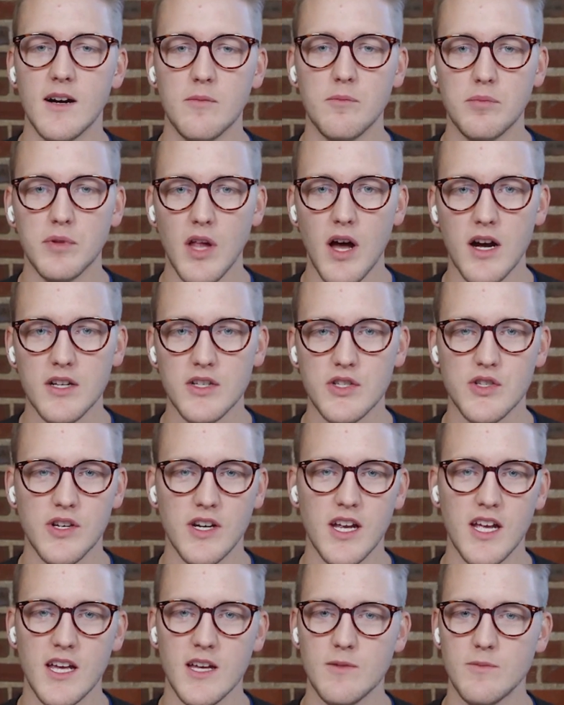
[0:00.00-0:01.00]
Uh,
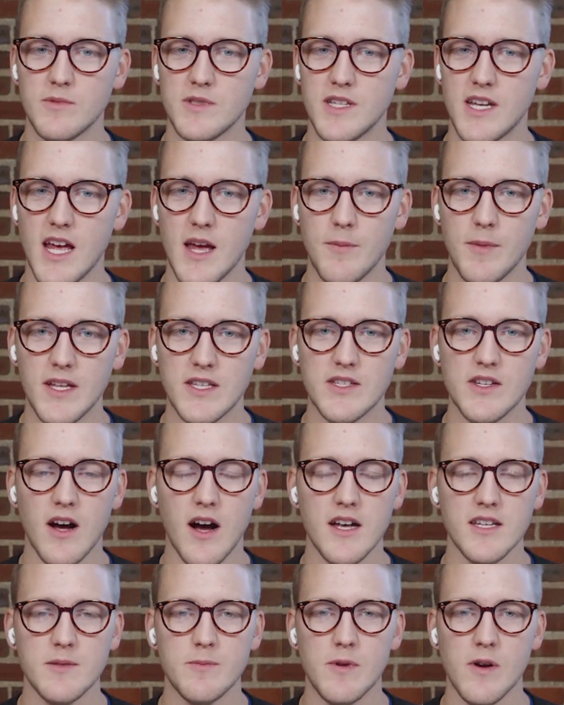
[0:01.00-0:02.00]
Blockstreams name
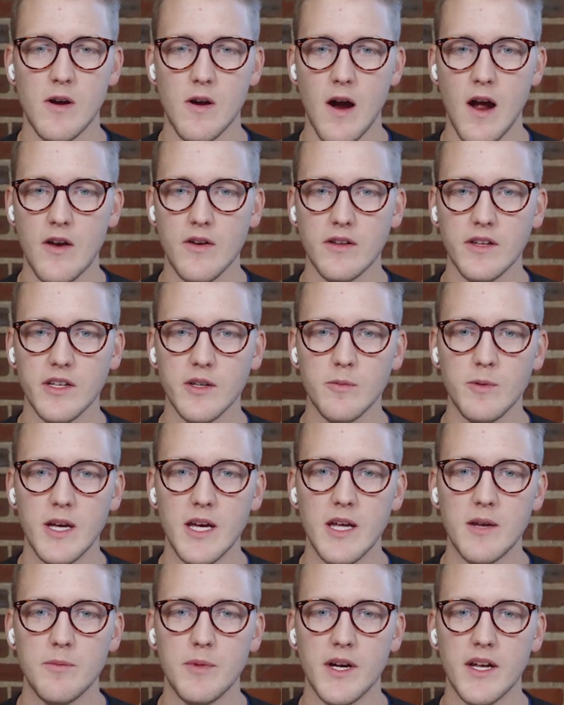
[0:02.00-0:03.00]
gets tossed around a
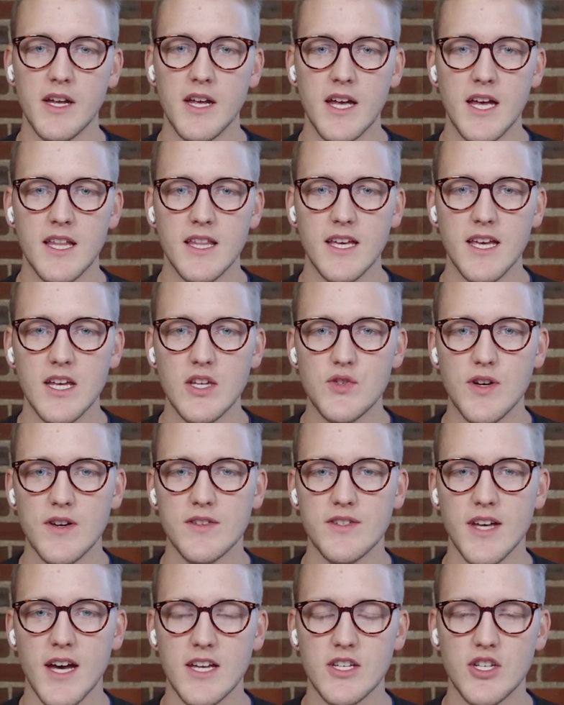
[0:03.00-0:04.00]
little bit, but the
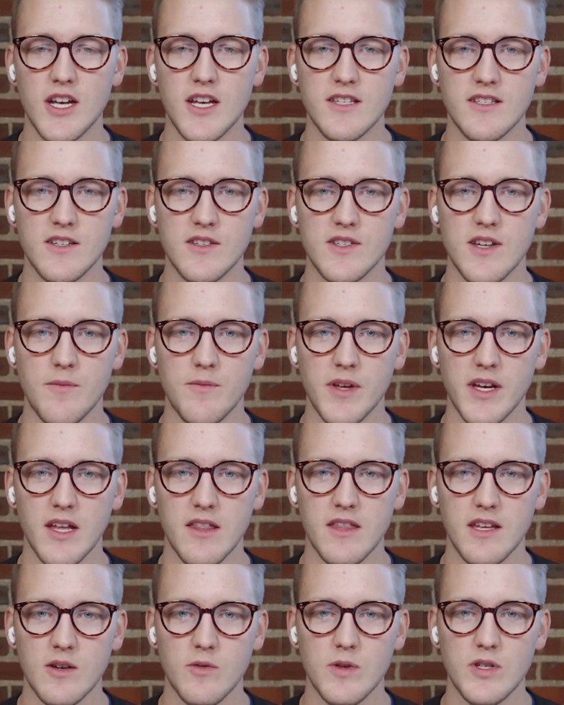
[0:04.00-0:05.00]
history of side chains is
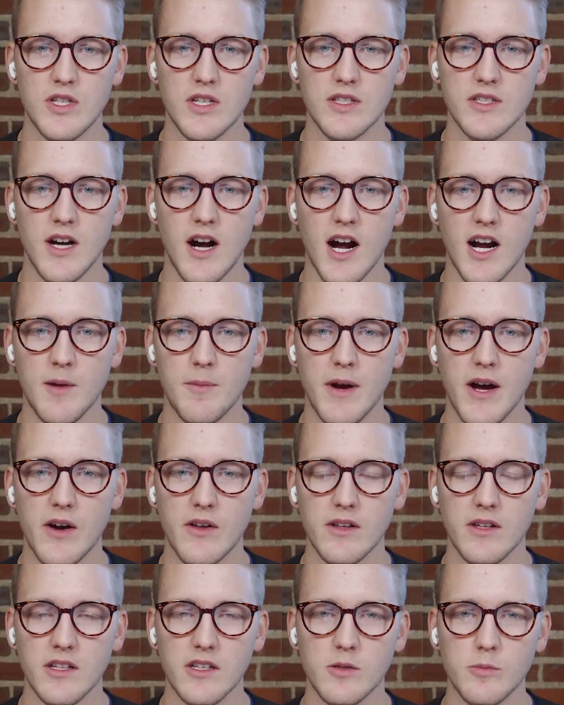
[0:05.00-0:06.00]
something I think we should
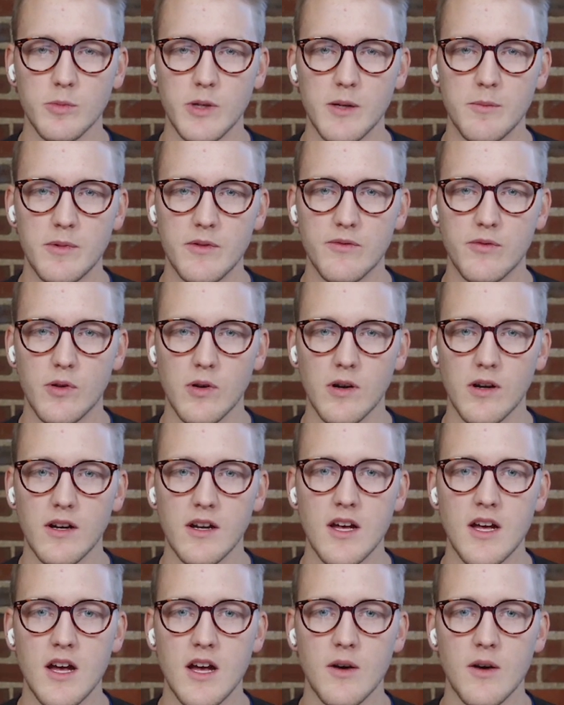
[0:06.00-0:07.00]
talk about a little bit
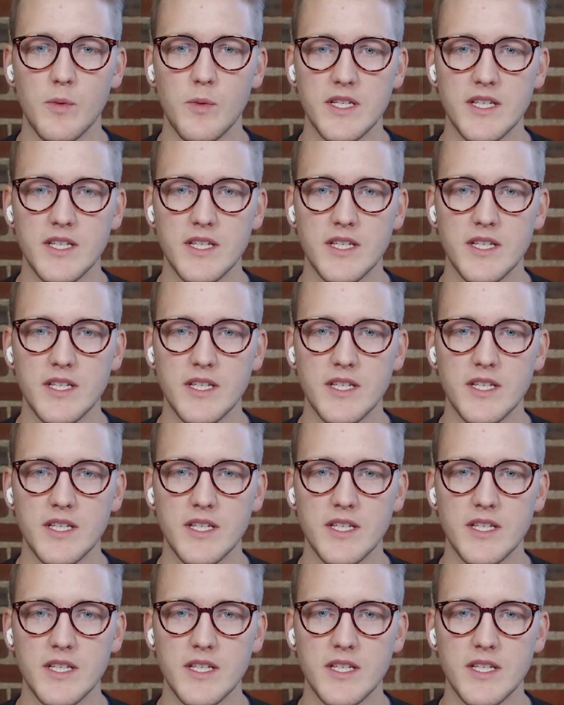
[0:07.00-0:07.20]
before